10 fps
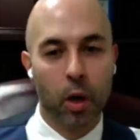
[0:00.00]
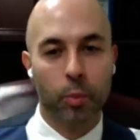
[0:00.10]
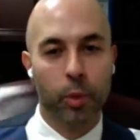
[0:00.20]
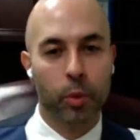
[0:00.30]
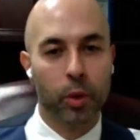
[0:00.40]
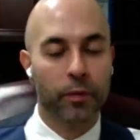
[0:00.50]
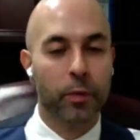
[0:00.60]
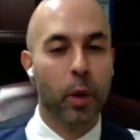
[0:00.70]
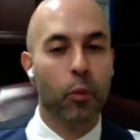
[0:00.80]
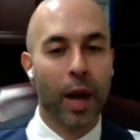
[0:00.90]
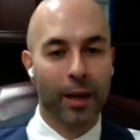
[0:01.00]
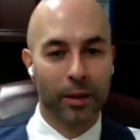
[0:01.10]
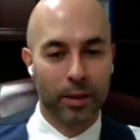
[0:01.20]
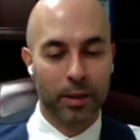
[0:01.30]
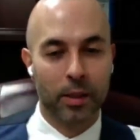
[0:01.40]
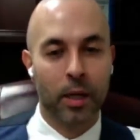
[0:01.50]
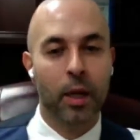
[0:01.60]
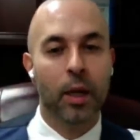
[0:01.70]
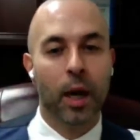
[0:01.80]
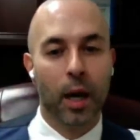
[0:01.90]
culpable from a
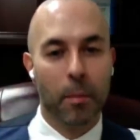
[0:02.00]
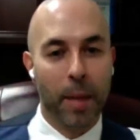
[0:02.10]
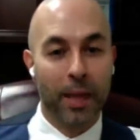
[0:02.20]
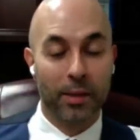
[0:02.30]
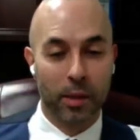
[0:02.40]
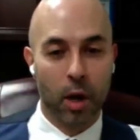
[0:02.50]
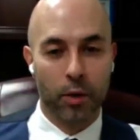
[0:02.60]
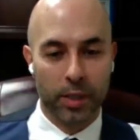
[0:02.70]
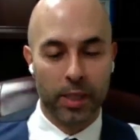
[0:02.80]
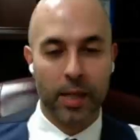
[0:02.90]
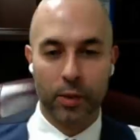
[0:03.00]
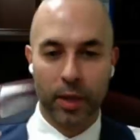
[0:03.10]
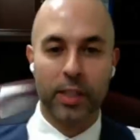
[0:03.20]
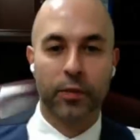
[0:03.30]
reckless manslaughter sense, right?